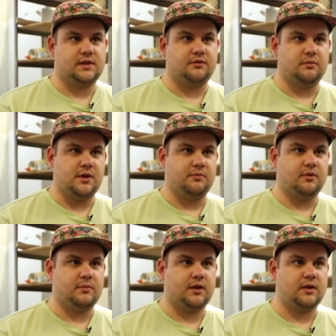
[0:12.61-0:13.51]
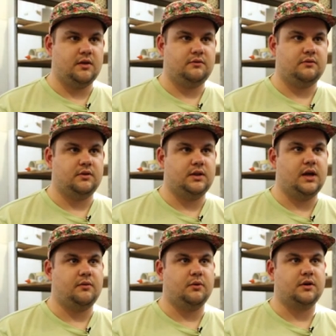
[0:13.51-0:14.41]
different people in my life, and
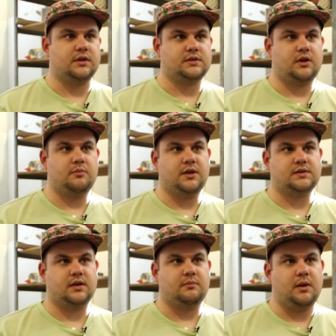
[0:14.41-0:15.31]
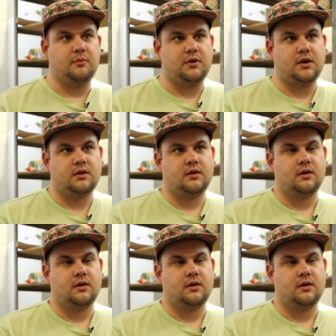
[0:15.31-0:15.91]
that work is all based on memory.